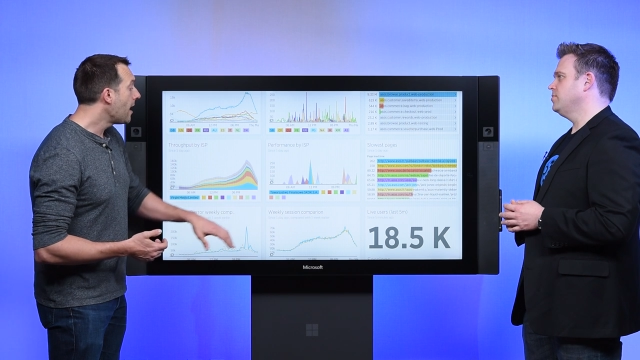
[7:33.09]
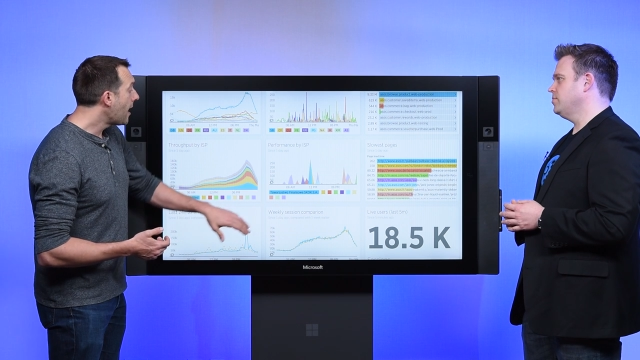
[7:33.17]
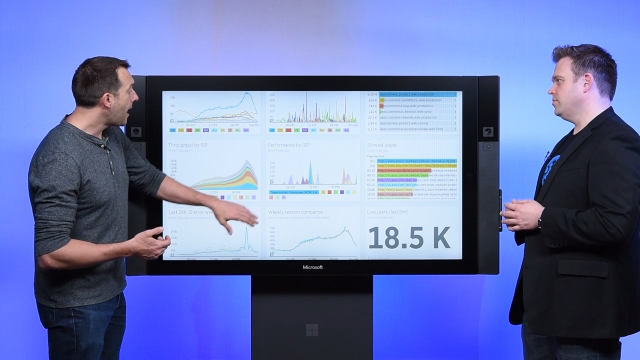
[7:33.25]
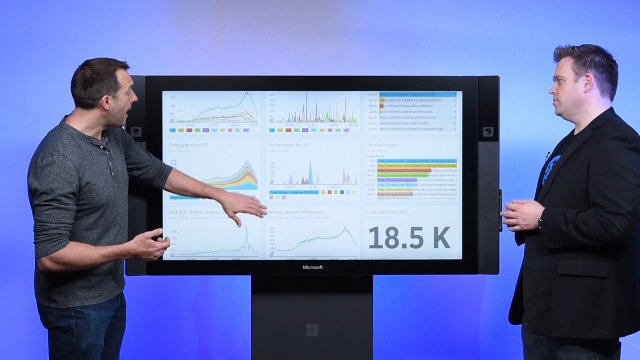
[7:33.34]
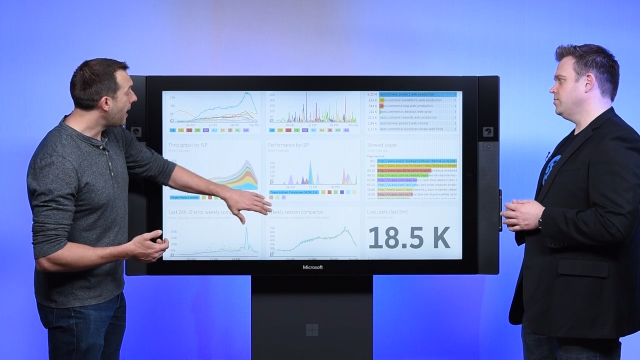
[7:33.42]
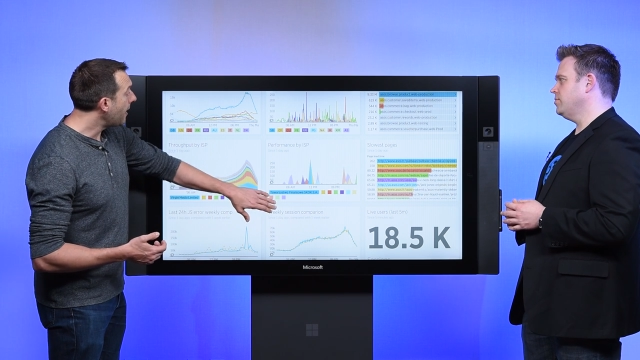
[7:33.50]

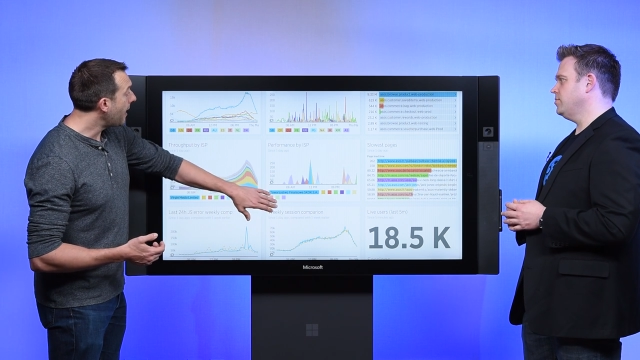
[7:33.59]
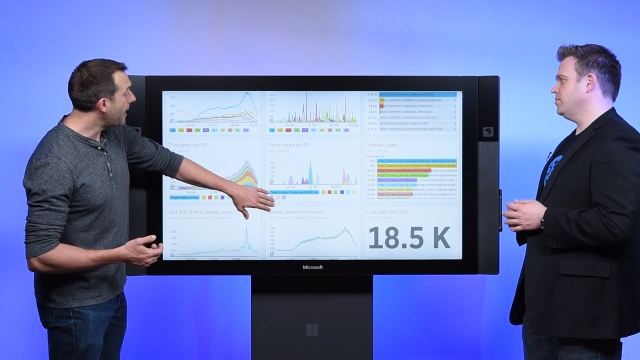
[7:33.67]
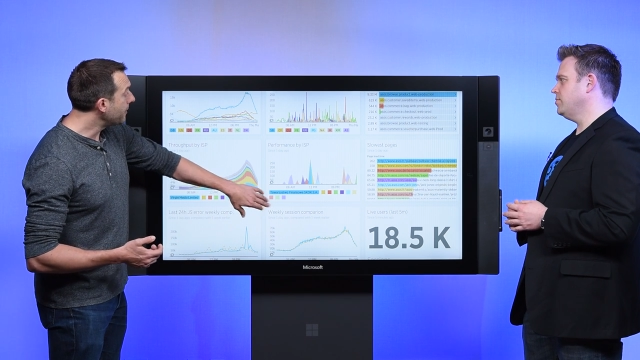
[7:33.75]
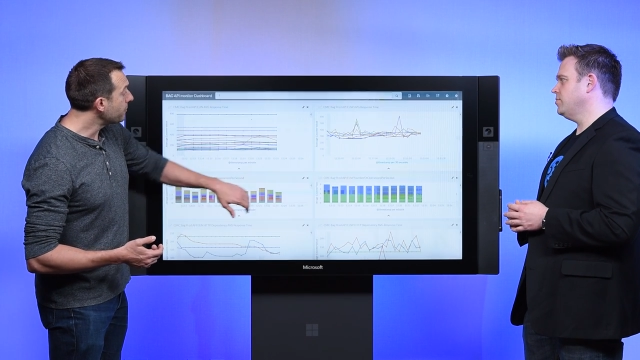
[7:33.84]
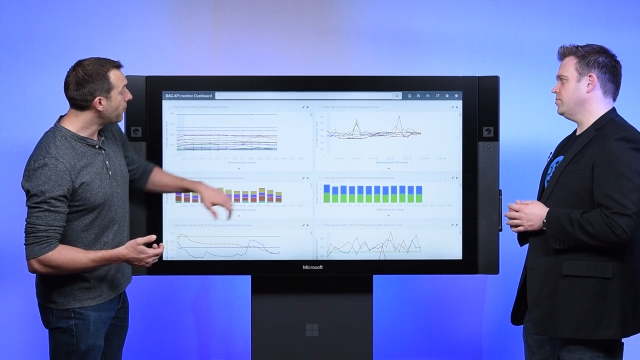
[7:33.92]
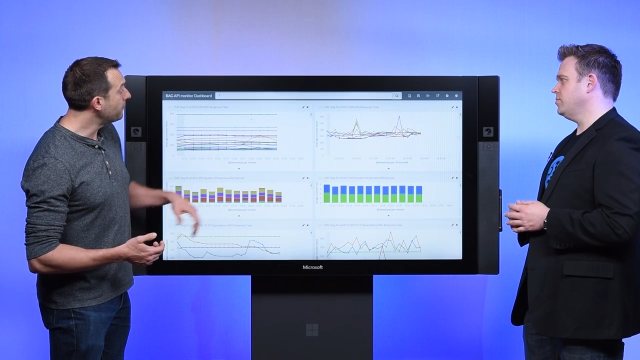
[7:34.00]

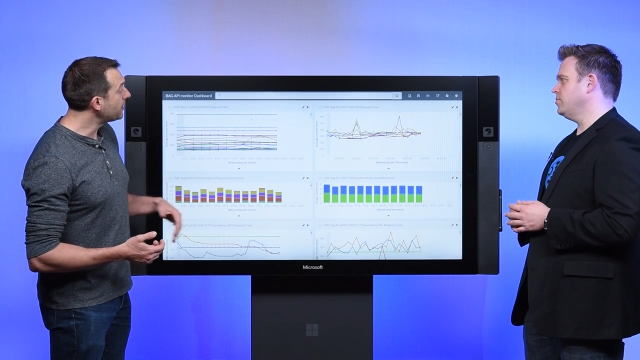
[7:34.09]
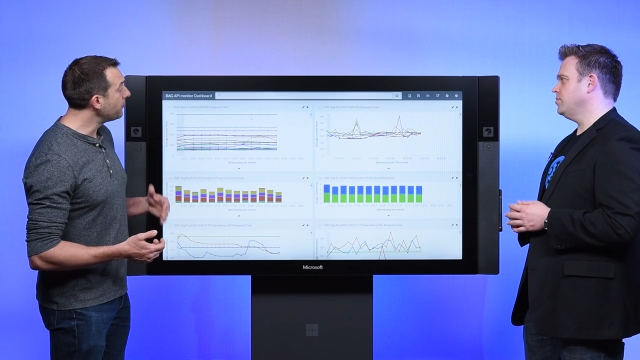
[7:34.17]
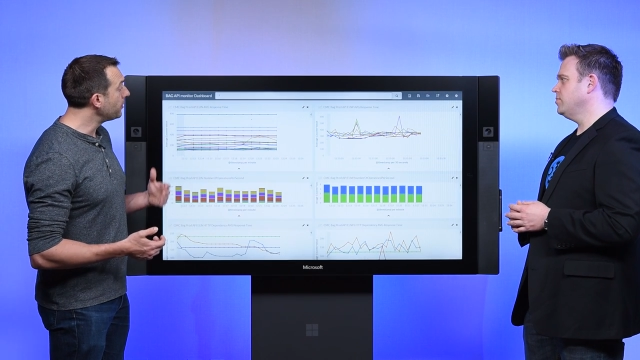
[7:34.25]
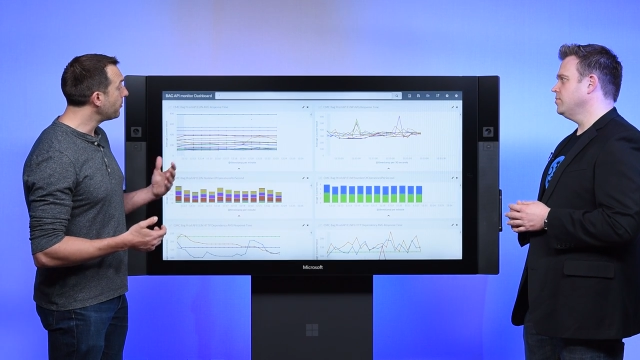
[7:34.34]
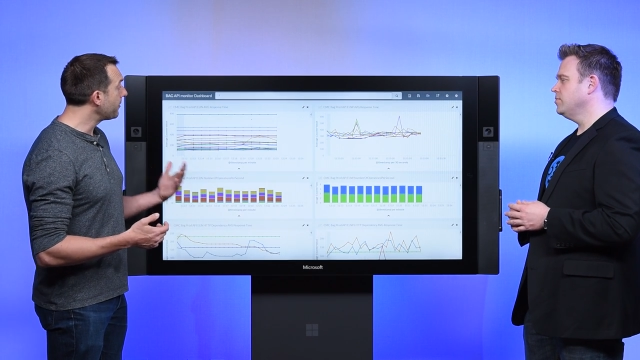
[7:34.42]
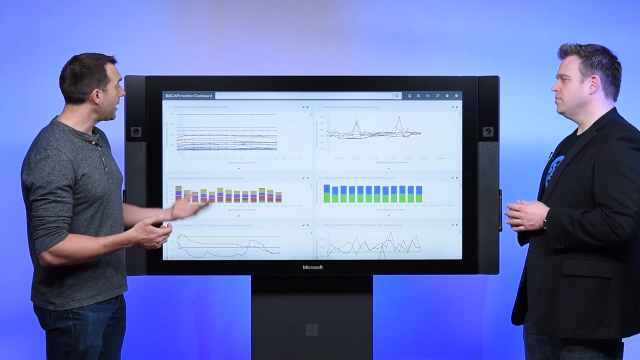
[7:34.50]
Speaker 1: And obviously we're
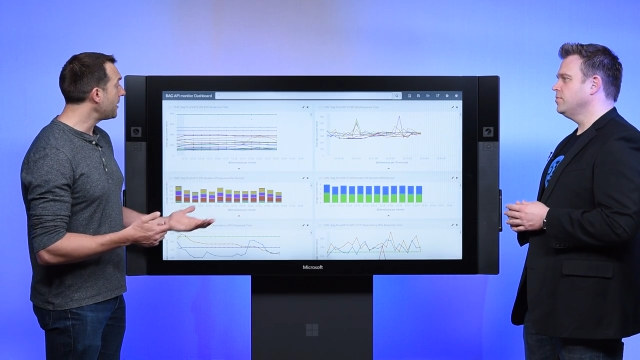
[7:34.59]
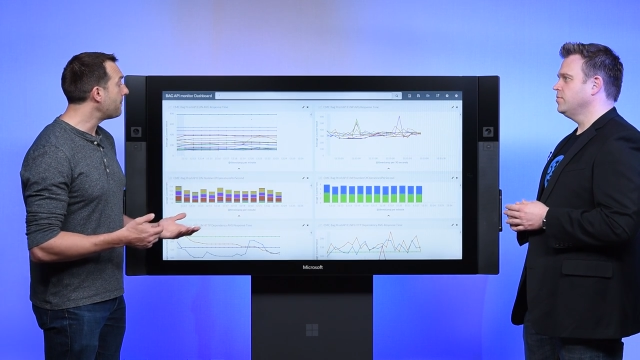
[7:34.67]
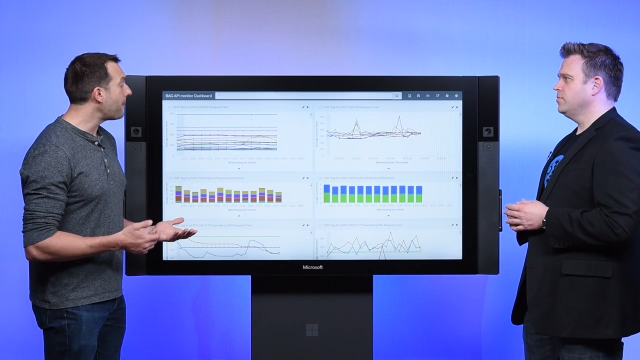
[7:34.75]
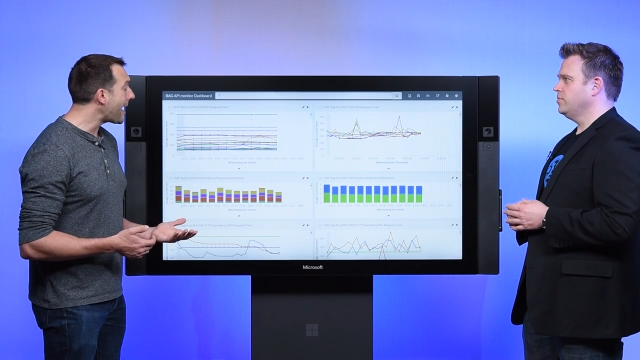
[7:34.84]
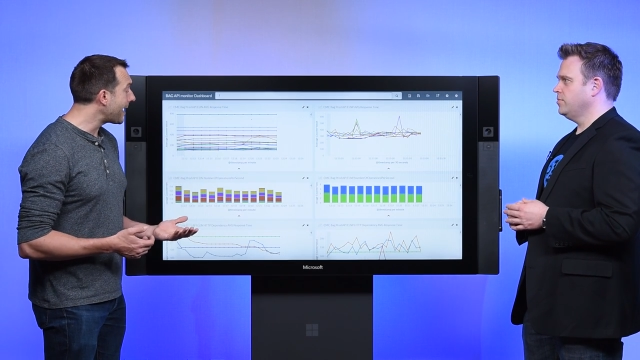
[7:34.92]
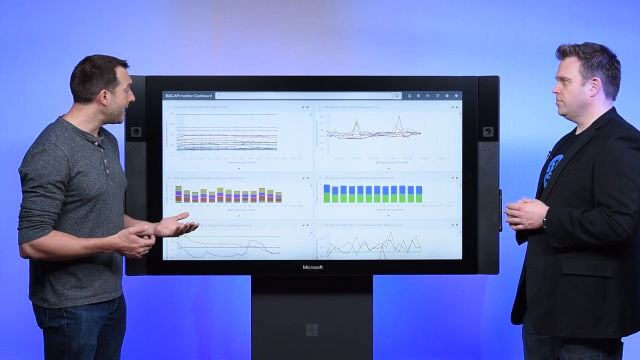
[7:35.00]
doing that in the
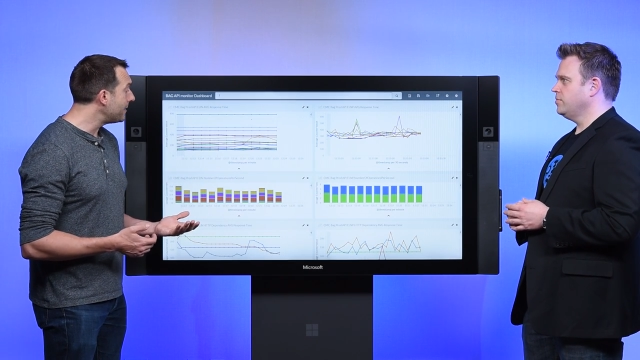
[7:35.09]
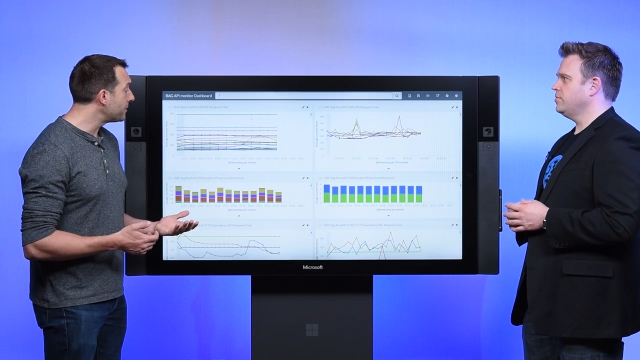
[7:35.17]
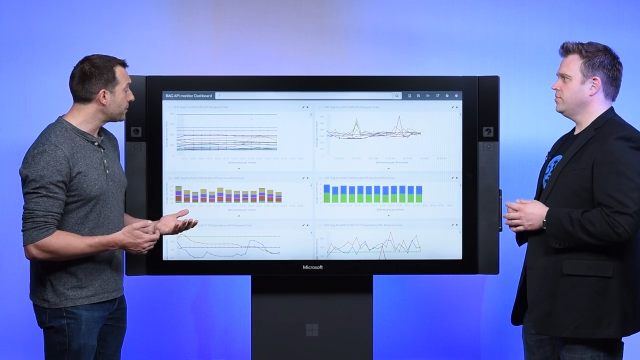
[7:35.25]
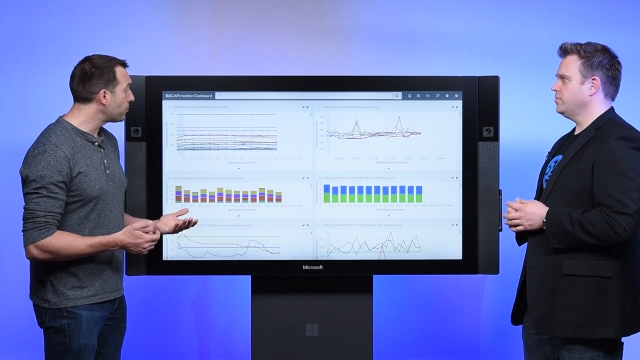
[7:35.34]
back end as